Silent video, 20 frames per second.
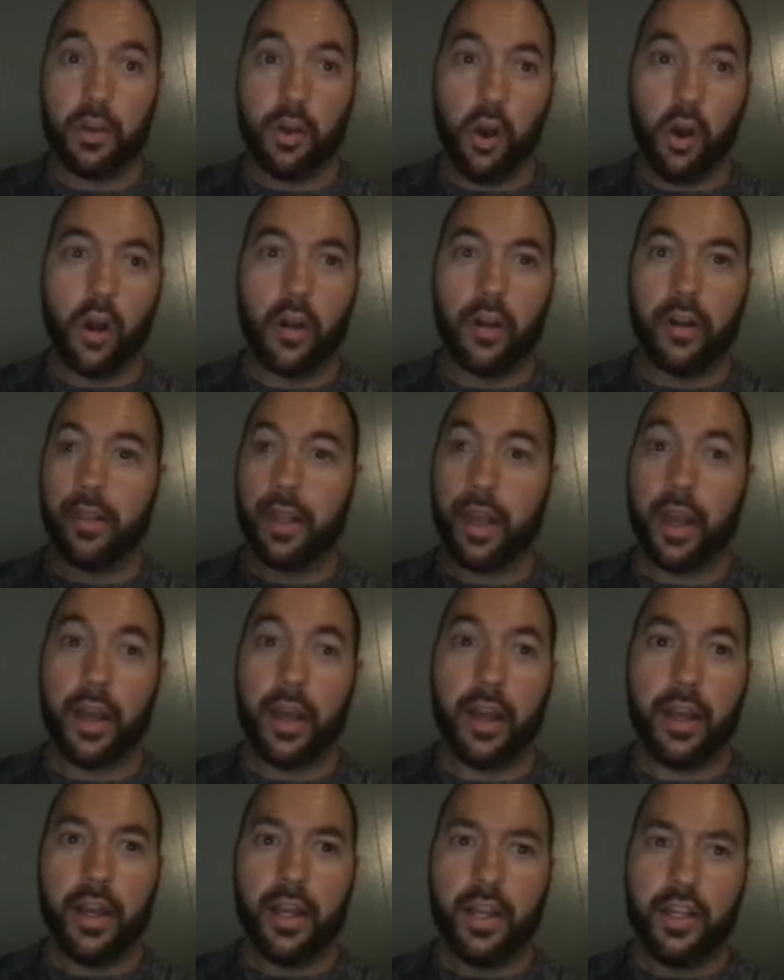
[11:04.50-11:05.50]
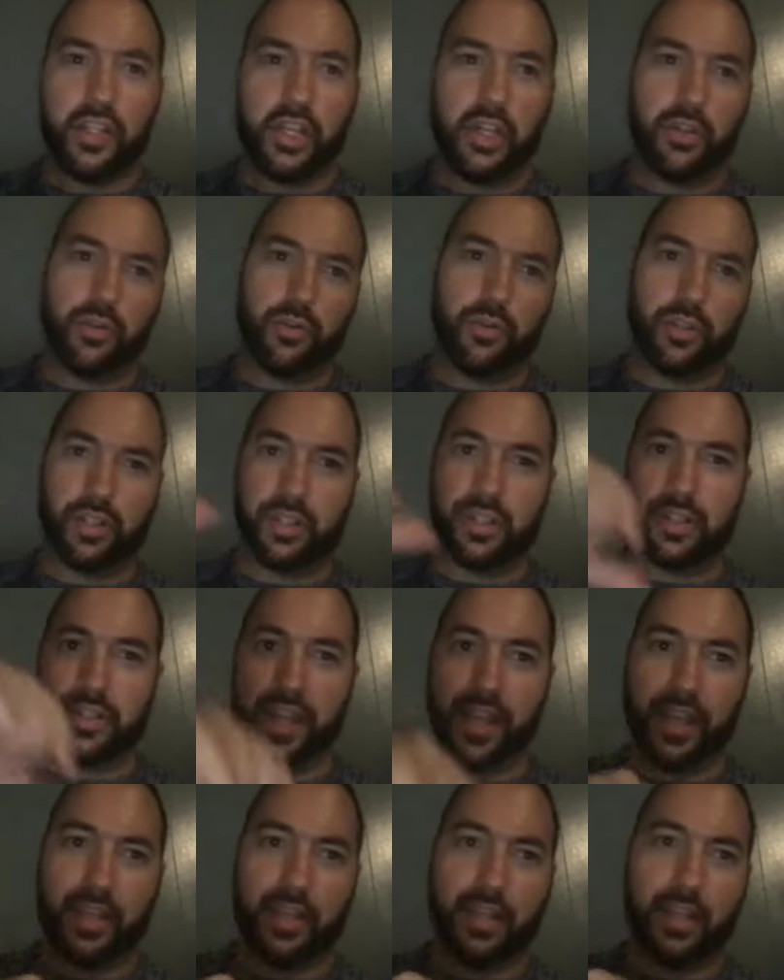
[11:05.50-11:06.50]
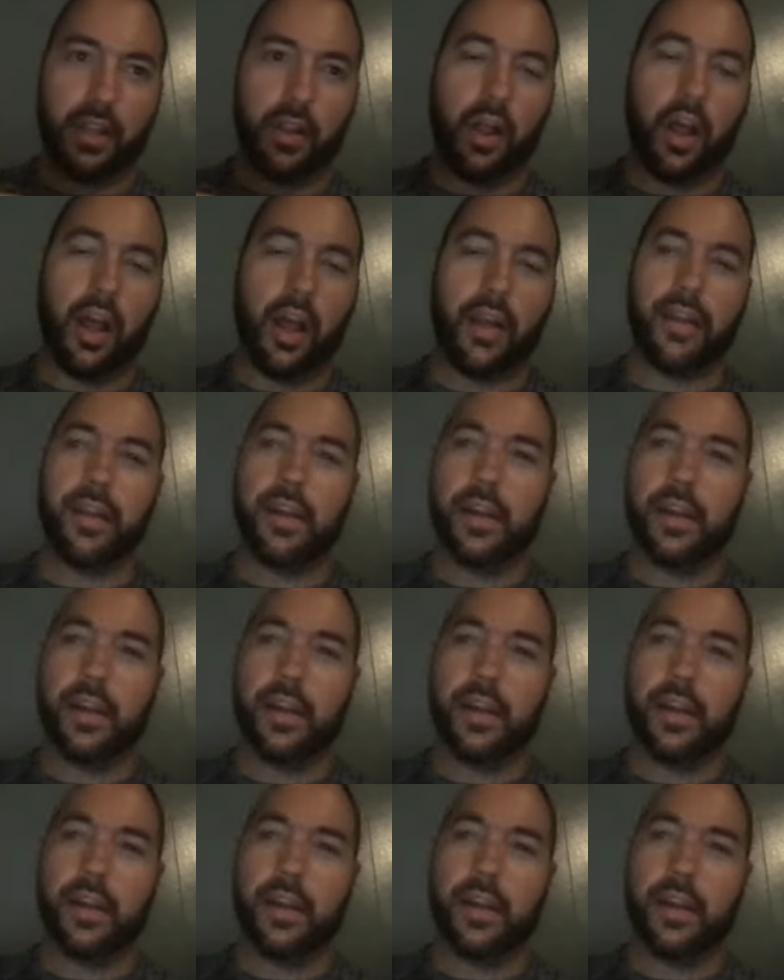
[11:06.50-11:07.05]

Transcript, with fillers: gone and that Central is going to take a decline.